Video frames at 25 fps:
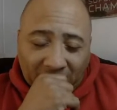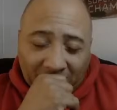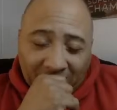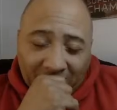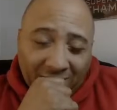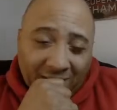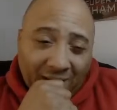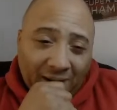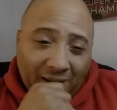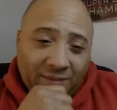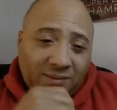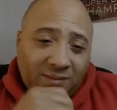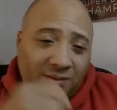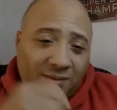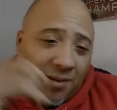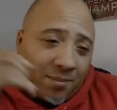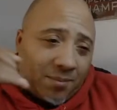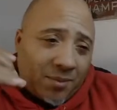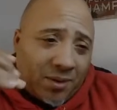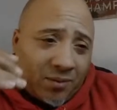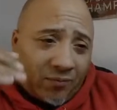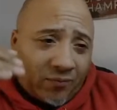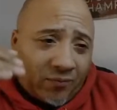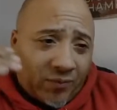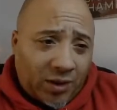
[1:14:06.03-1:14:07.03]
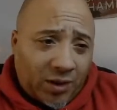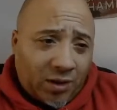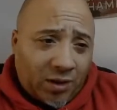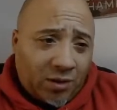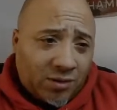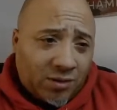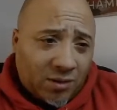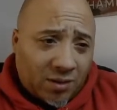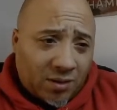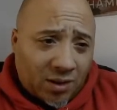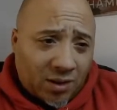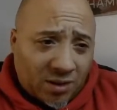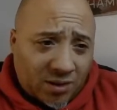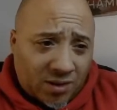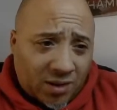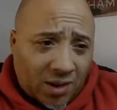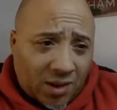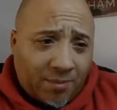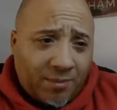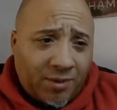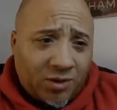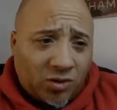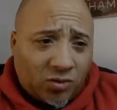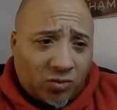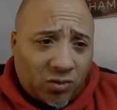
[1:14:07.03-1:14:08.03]
like some of the videos of the
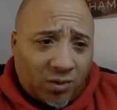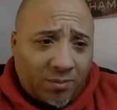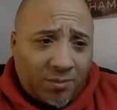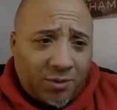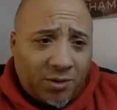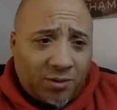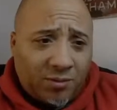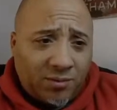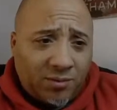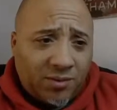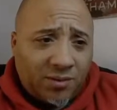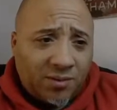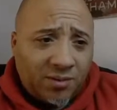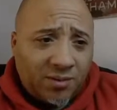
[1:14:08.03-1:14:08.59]
dumbest criminals?